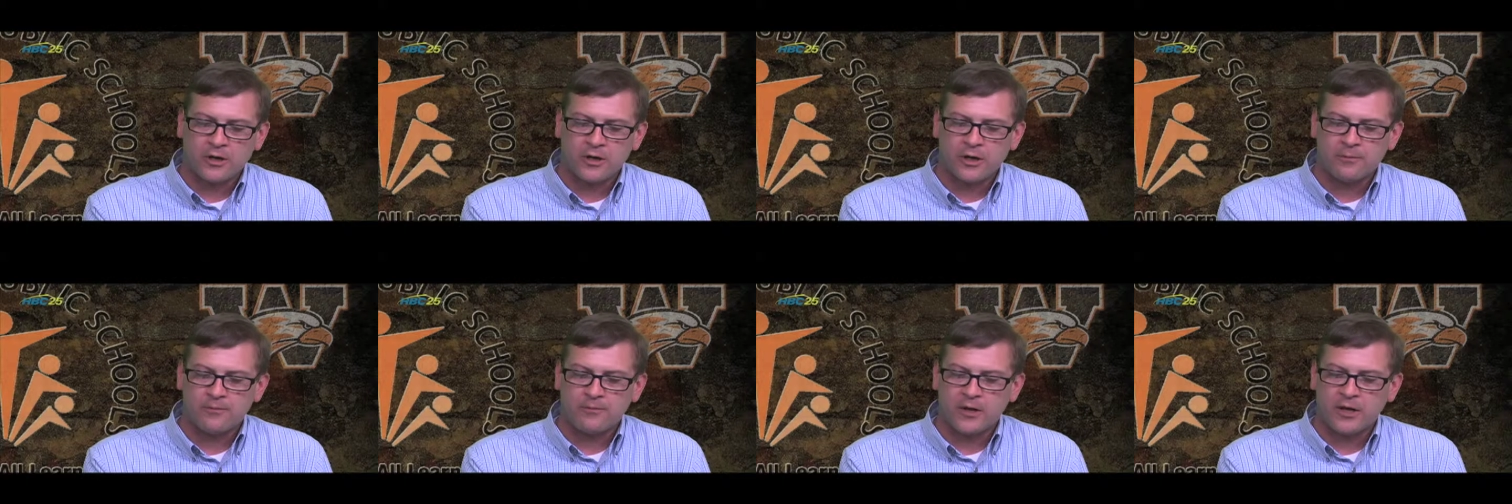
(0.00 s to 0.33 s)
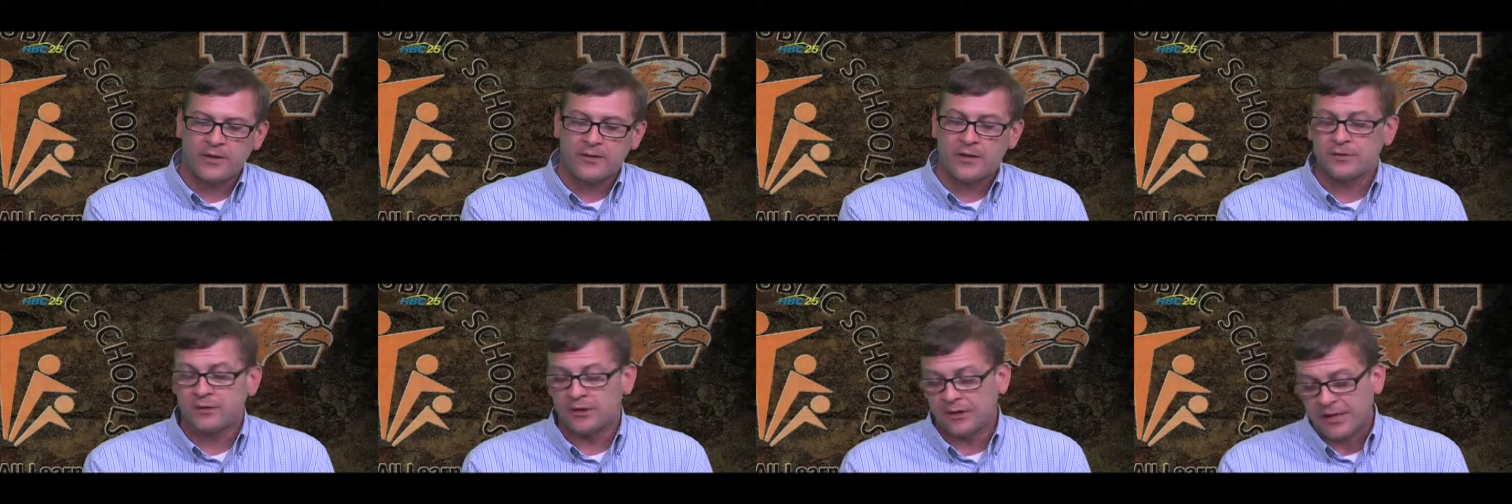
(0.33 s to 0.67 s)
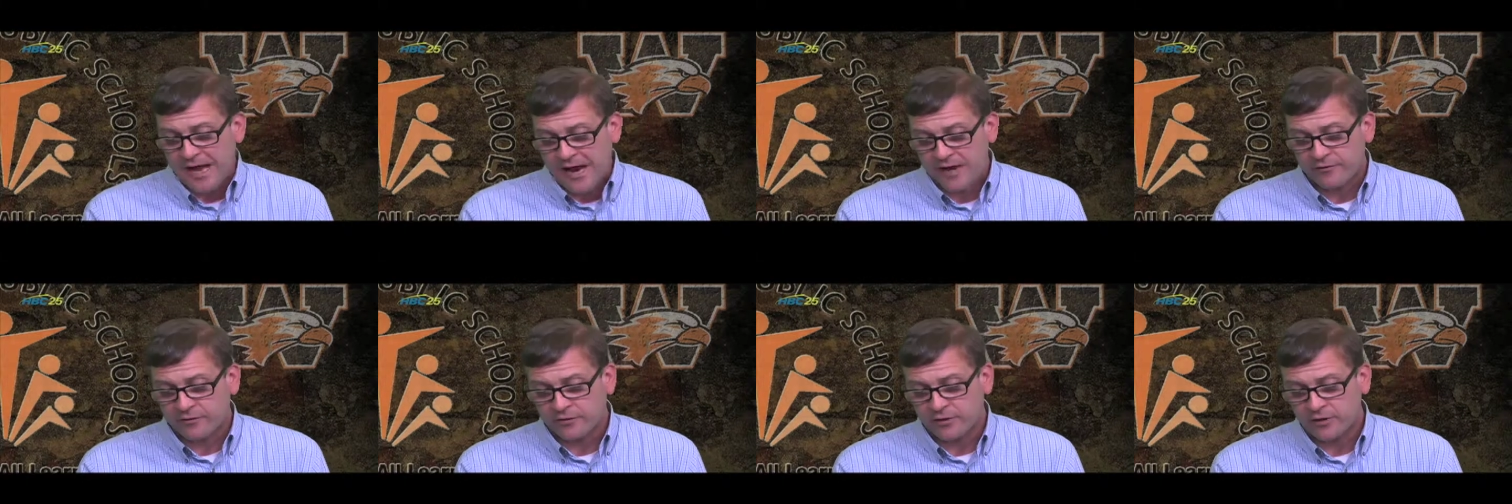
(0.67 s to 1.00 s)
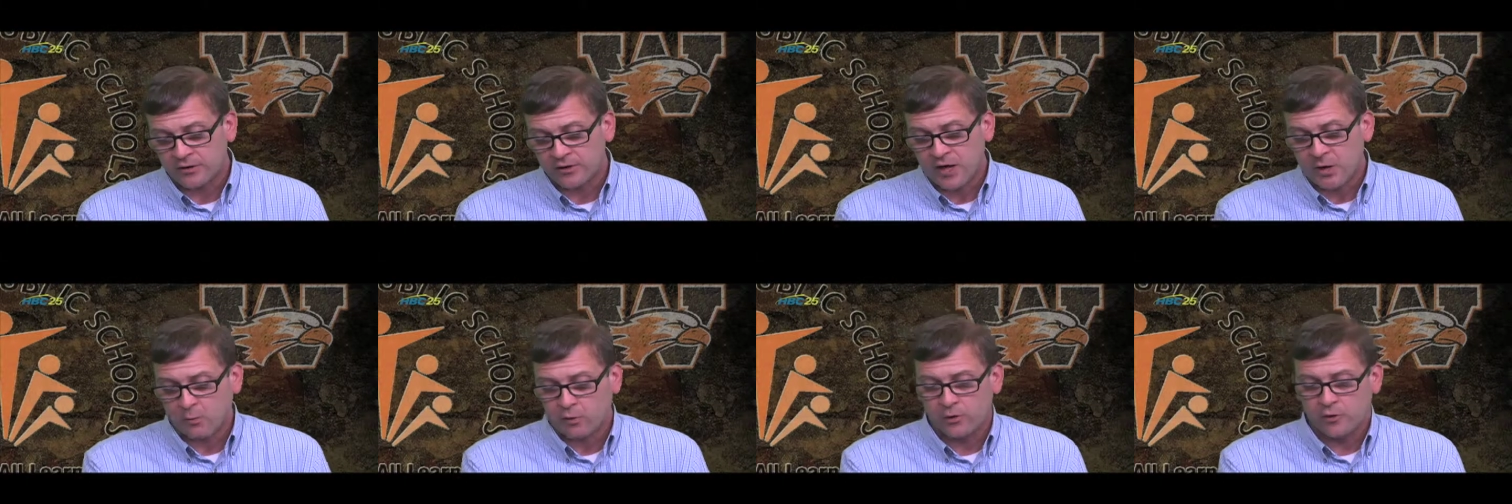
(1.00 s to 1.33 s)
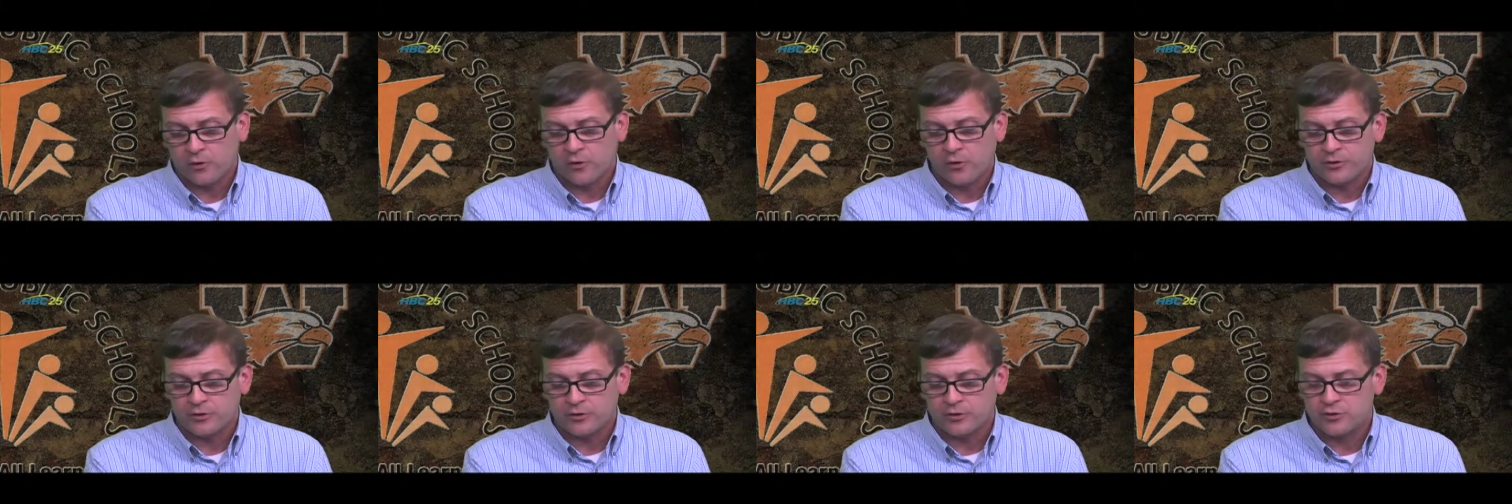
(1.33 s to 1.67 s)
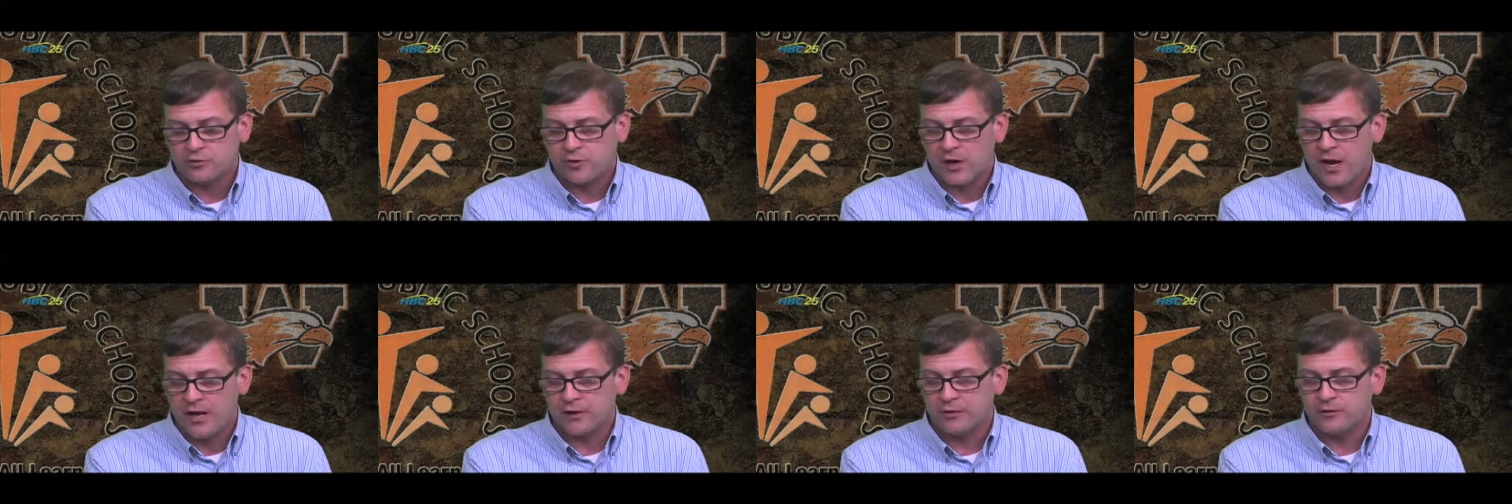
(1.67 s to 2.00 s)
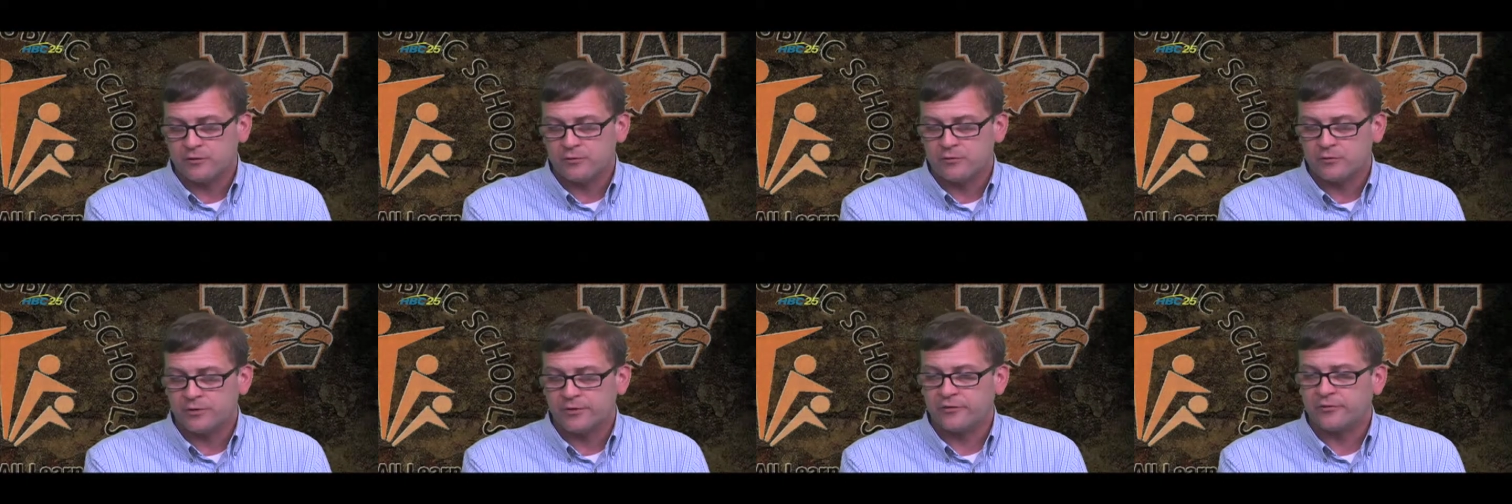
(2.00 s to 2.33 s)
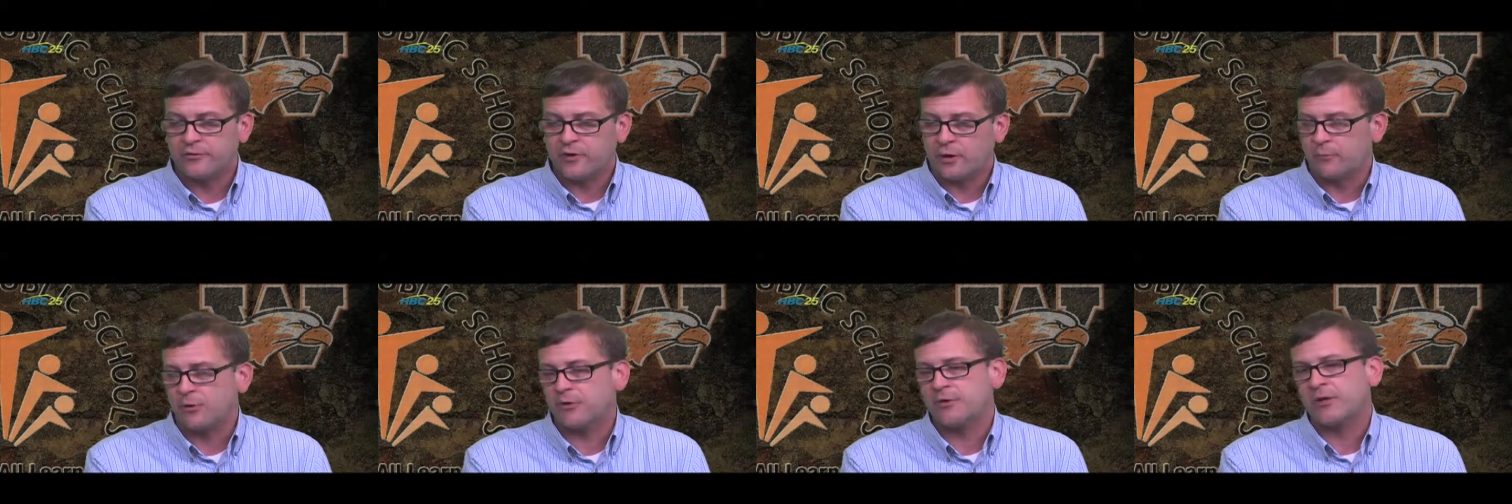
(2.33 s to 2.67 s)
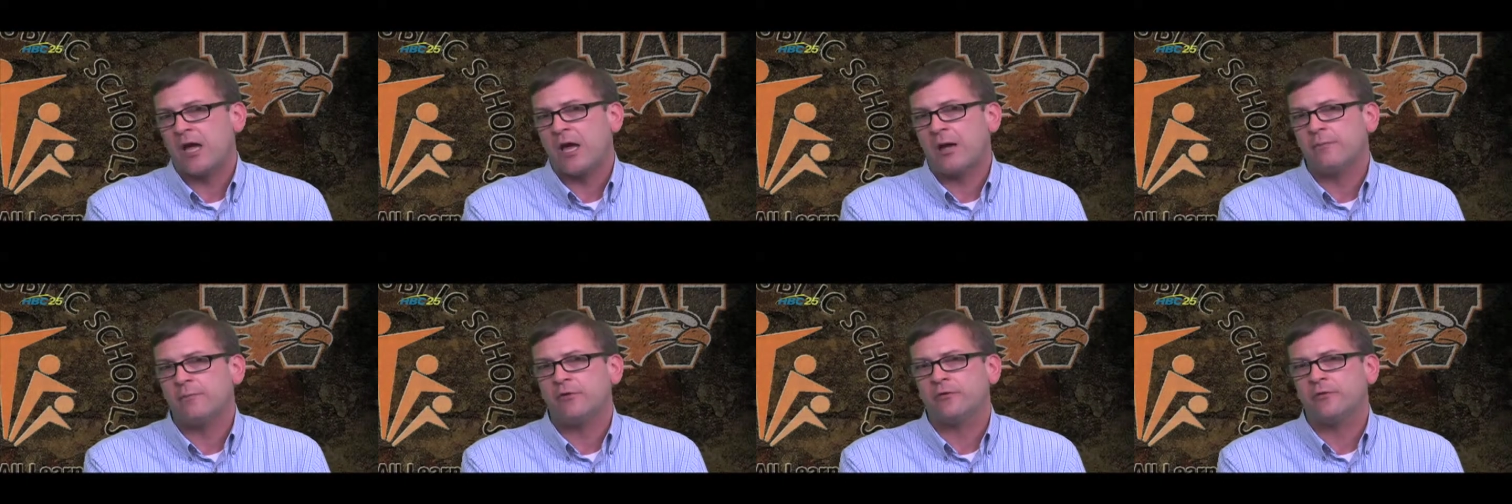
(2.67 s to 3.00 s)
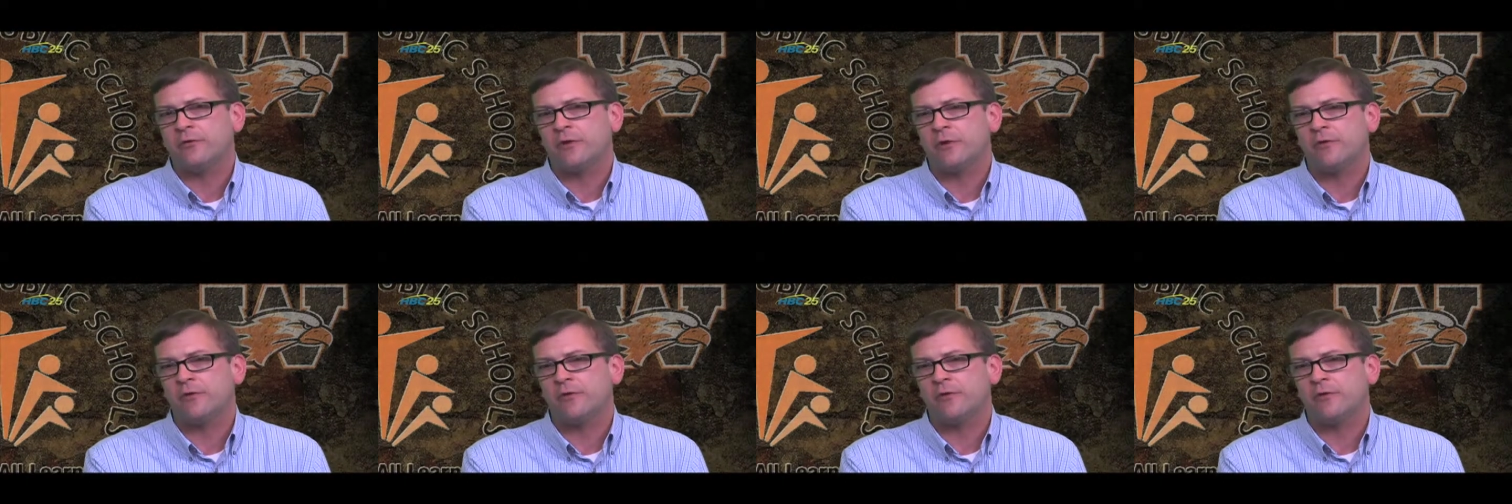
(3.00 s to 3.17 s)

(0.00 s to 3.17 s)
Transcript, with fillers: Um, and then the last thing that we're going to try to do in the summertime is,